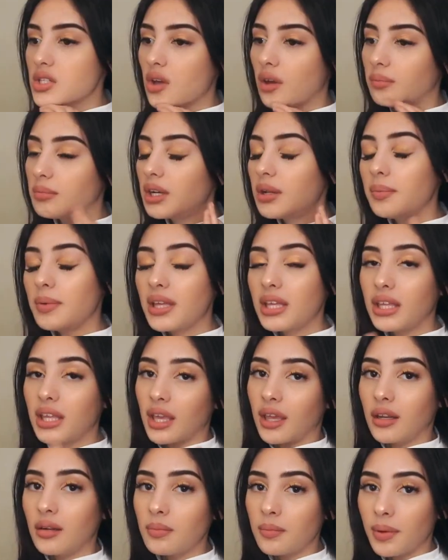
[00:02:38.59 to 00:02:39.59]
So I'm going to
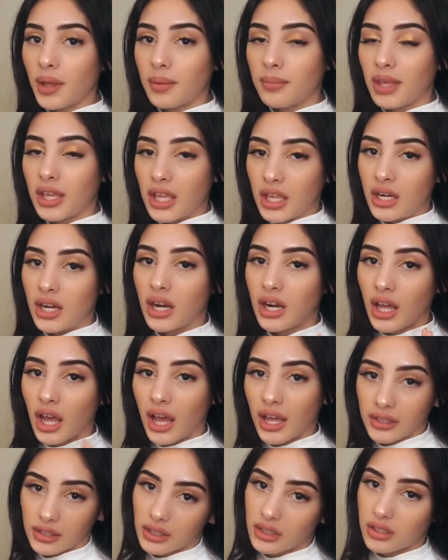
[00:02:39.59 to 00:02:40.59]
begin by making an
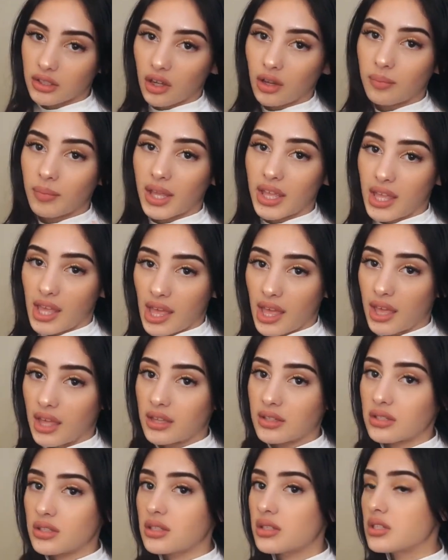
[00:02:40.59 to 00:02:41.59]
island on my
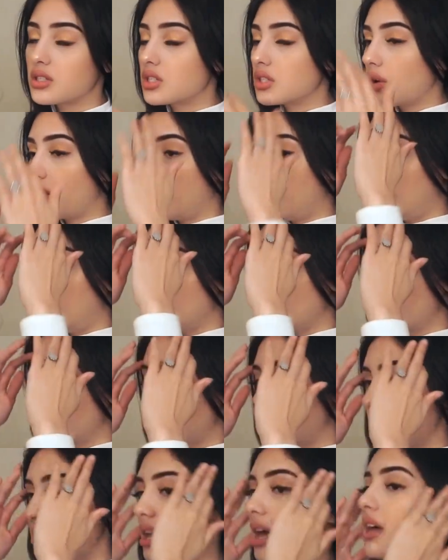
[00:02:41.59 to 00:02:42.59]
head so I can
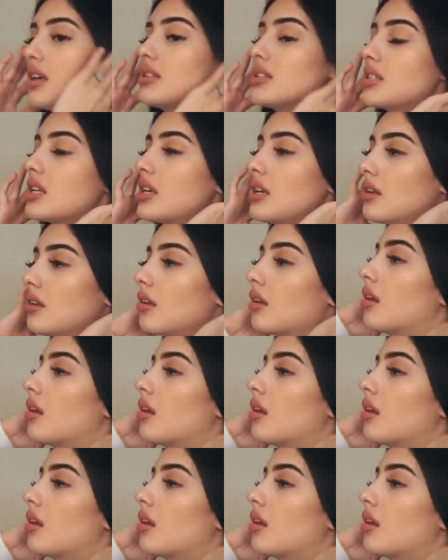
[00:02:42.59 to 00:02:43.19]
size it.